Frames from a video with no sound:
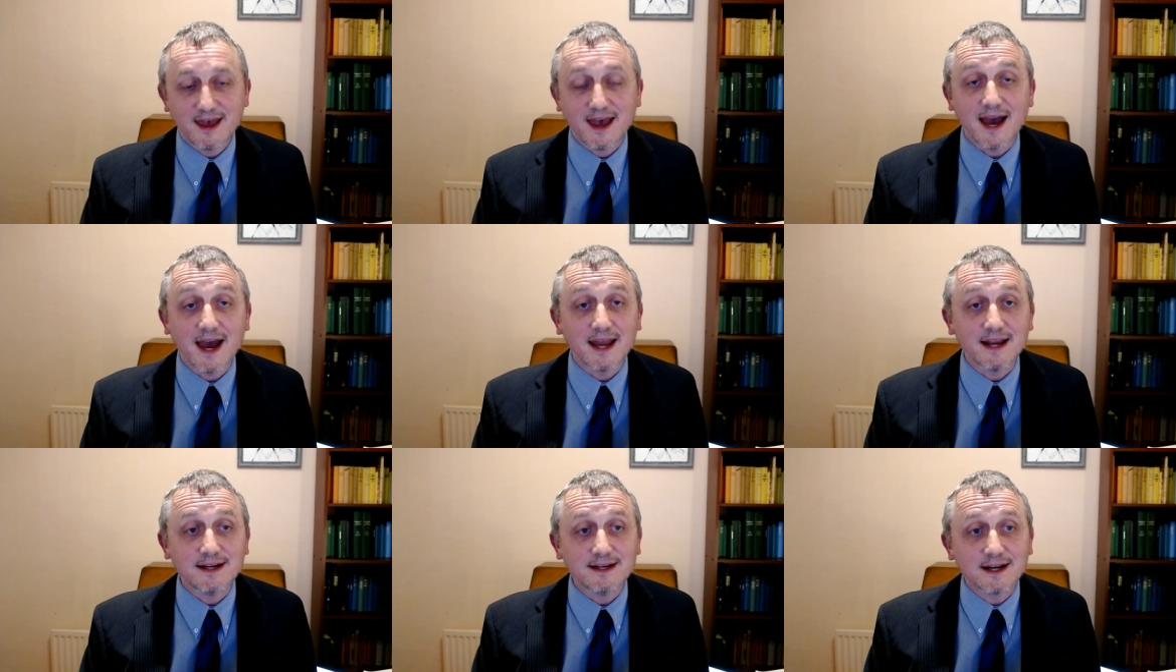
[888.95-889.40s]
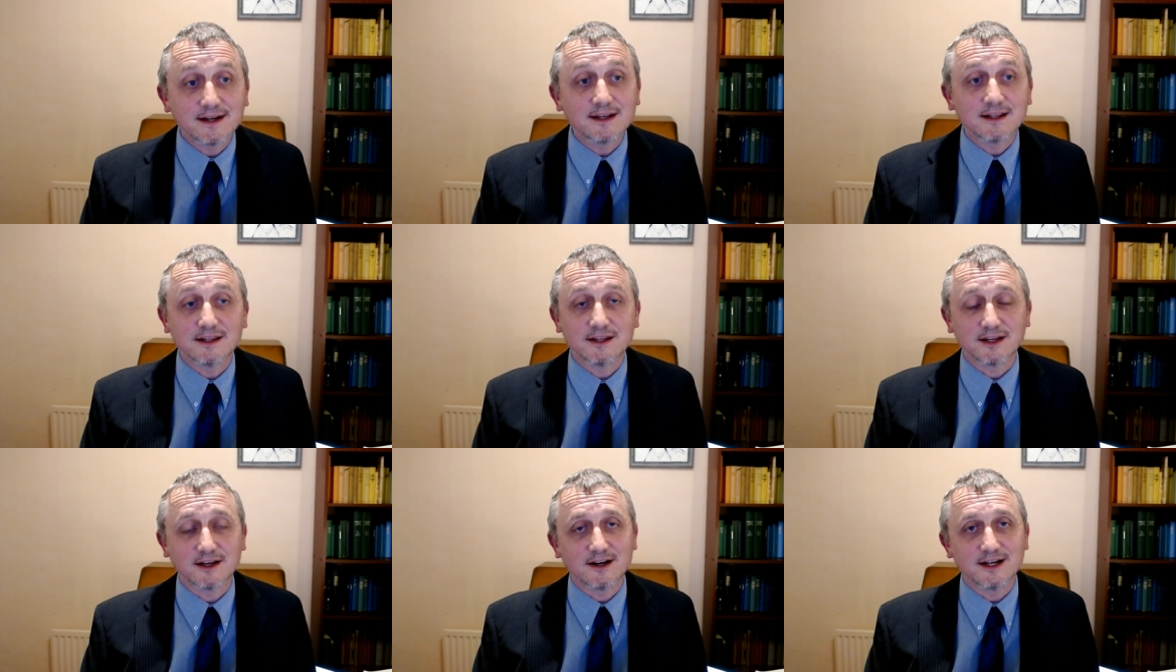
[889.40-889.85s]
And none
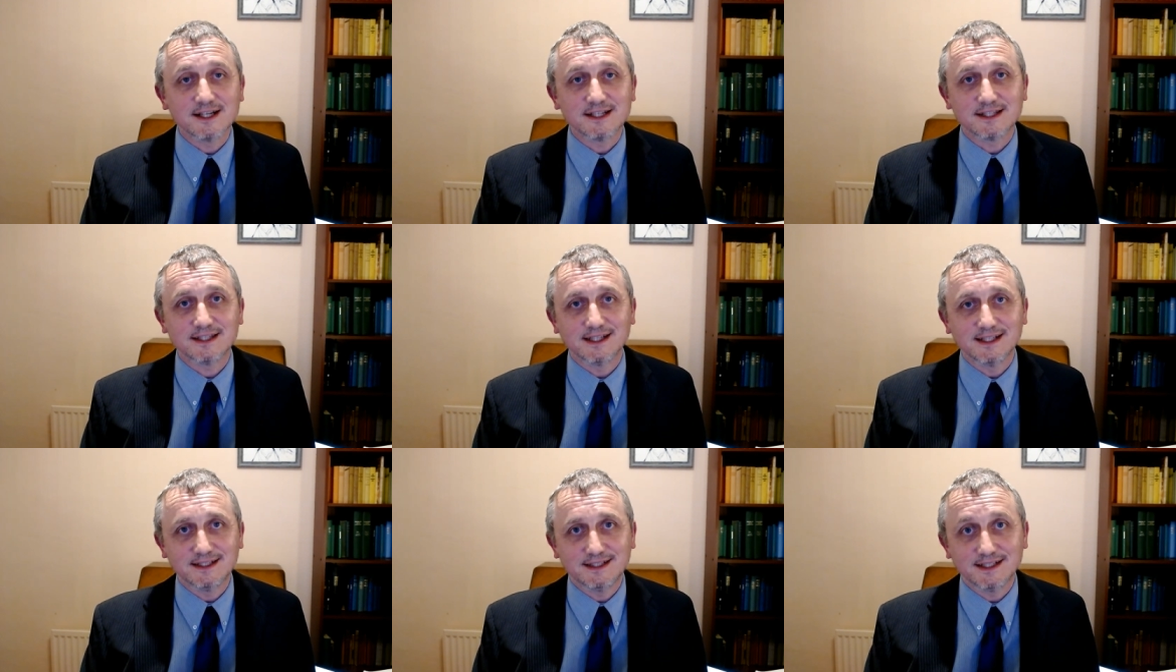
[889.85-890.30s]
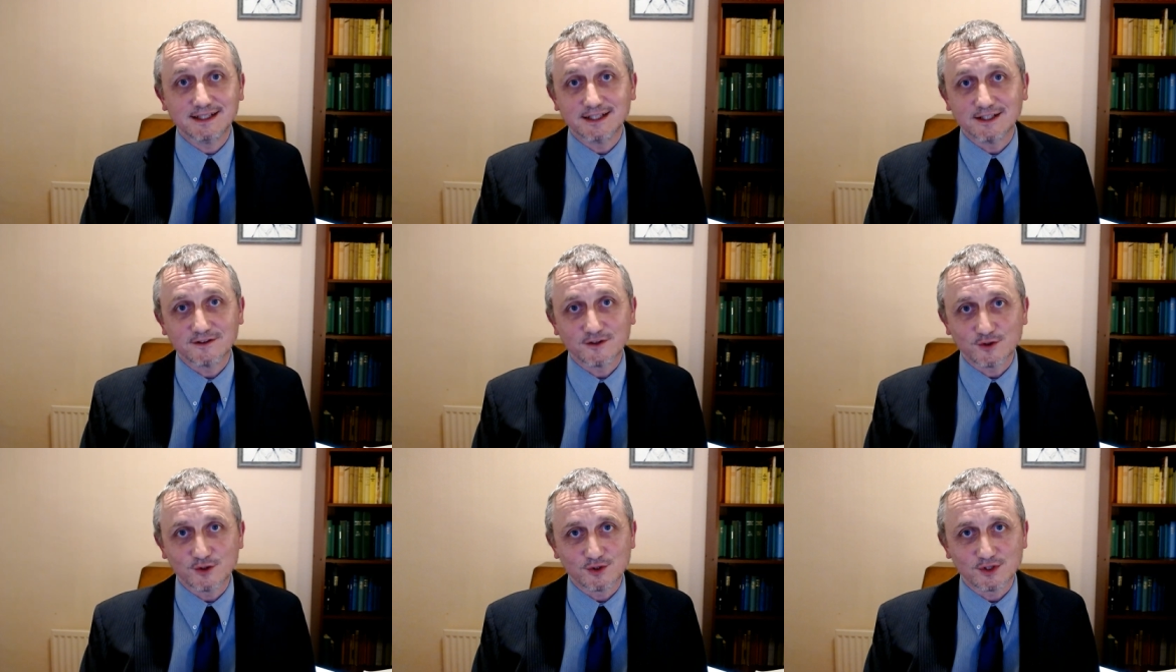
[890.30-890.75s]
of the guys there did it,
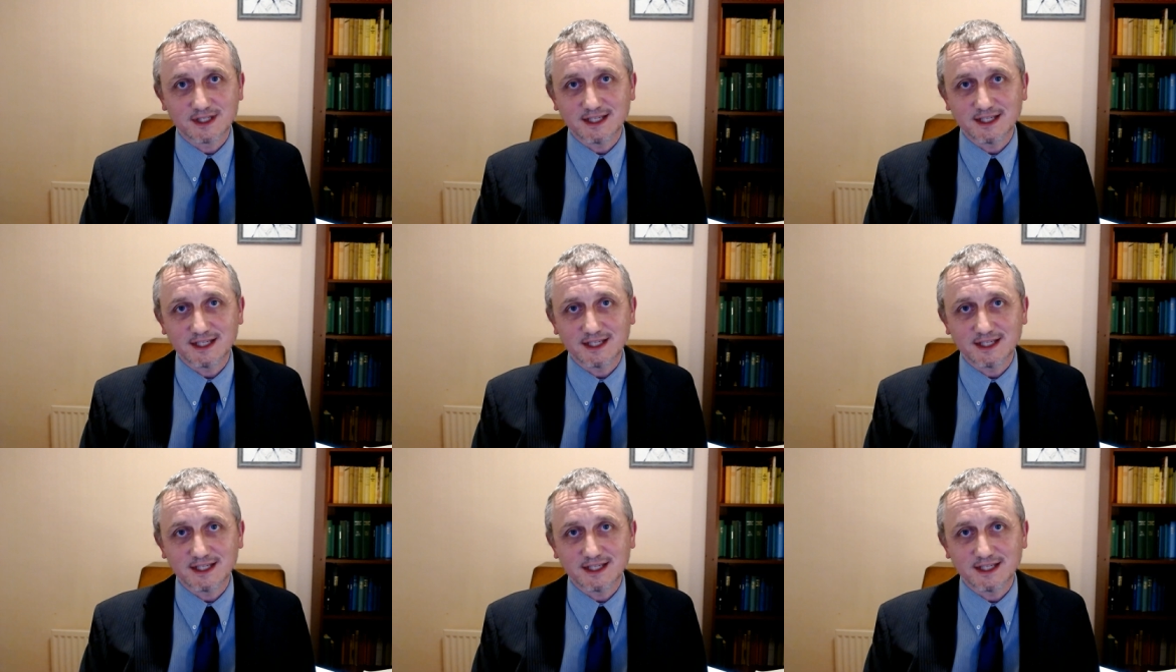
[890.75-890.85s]
of course.